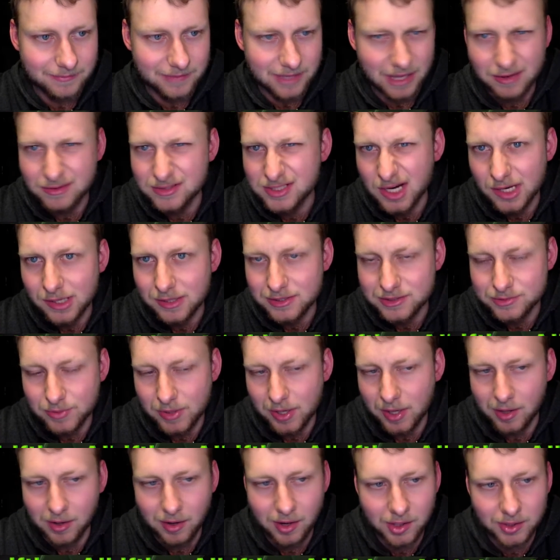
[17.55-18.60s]
the Outsiders,
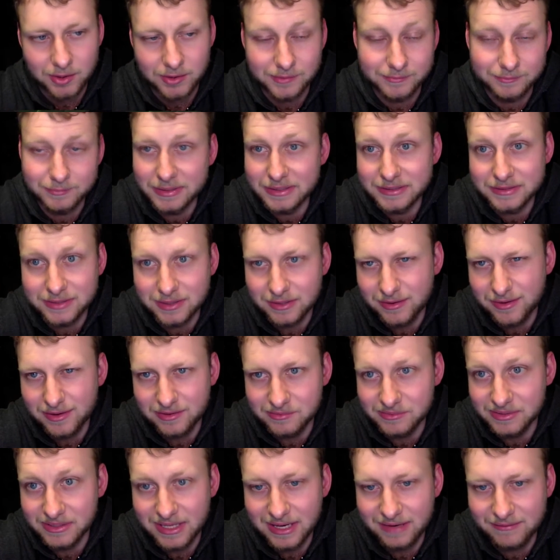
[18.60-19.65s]
what I call them, but uh, they
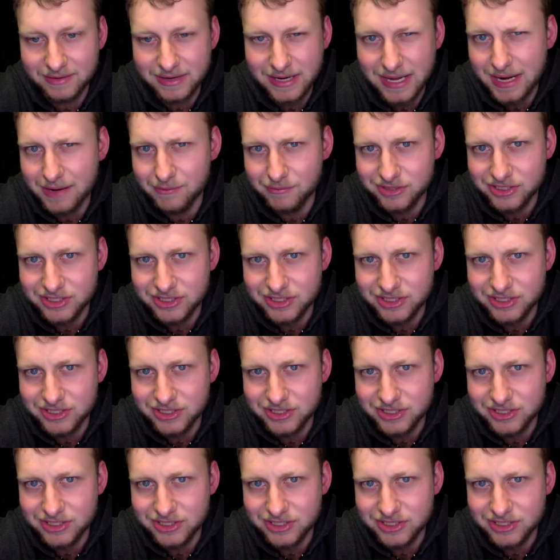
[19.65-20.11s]
don't really have a name.